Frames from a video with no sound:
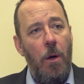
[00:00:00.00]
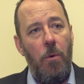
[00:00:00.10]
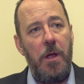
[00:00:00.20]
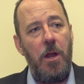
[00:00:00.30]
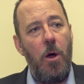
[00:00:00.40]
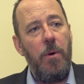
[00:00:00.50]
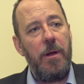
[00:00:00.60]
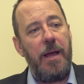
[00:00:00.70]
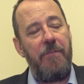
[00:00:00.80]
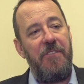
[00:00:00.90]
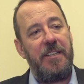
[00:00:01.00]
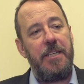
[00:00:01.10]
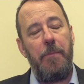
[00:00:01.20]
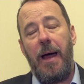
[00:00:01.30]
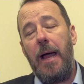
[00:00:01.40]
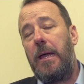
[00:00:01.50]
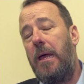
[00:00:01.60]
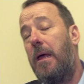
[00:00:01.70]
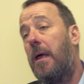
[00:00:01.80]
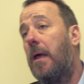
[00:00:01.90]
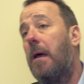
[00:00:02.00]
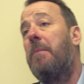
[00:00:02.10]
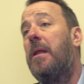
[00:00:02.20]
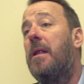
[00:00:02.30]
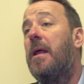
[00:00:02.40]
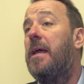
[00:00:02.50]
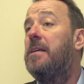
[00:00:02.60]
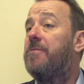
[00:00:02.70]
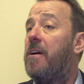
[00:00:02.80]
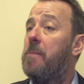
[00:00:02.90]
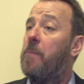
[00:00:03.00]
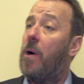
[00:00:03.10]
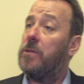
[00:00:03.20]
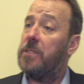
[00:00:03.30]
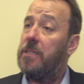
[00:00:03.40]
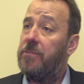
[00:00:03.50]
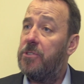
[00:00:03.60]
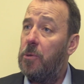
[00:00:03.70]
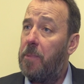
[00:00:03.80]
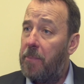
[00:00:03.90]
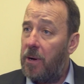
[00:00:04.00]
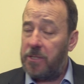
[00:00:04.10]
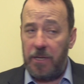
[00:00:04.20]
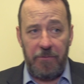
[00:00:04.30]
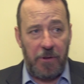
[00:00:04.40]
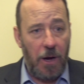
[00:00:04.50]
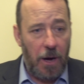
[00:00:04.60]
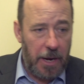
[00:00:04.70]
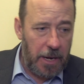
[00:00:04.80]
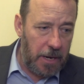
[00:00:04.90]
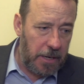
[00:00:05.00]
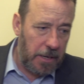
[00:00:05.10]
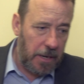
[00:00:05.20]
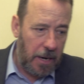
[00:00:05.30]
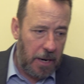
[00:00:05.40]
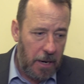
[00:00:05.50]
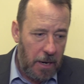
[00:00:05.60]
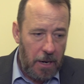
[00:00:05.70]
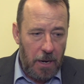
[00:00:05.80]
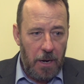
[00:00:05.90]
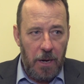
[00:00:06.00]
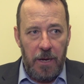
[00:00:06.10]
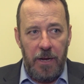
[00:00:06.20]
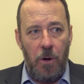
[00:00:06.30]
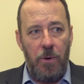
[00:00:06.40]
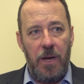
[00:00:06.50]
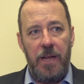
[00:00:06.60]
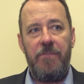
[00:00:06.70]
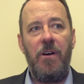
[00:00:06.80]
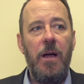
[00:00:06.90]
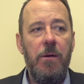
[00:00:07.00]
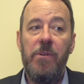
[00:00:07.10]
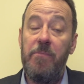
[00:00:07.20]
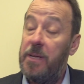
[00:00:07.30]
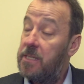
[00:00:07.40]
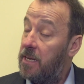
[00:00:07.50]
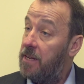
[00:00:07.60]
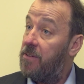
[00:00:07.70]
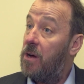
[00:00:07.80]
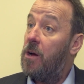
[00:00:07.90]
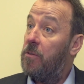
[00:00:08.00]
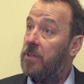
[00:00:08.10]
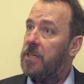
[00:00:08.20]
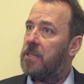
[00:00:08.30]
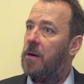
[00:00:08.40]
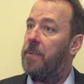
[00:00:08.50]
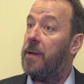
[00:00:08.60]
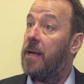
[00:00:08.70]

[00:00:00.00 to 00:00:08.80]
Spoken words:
Well, you know, we'll get Fitzy back. I mean, he's very positive, super positive guy. And, You know, and Levi, we've missed Levi over these couple